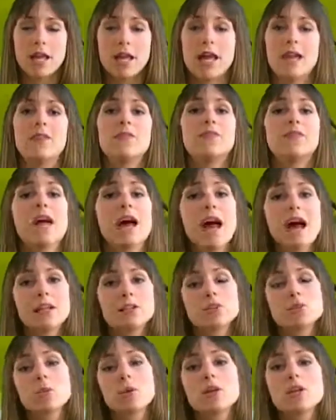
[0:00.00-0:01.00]
And
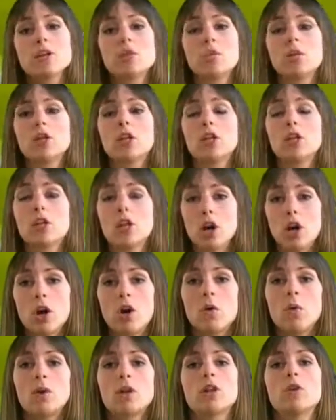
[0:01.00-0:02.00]
that's what you want to
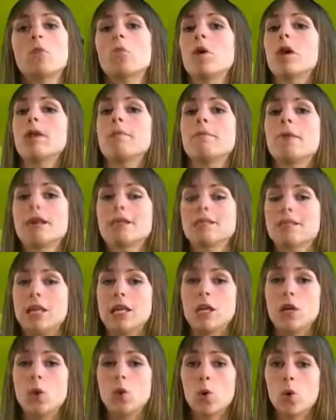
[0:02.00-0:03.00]
know when you want to
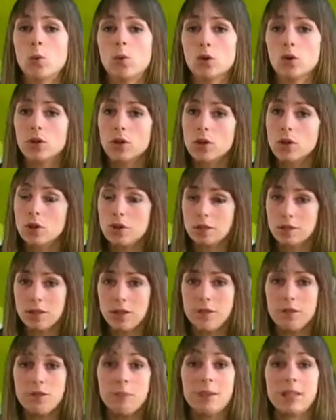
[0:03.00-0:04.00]
maintain a normal glucose level,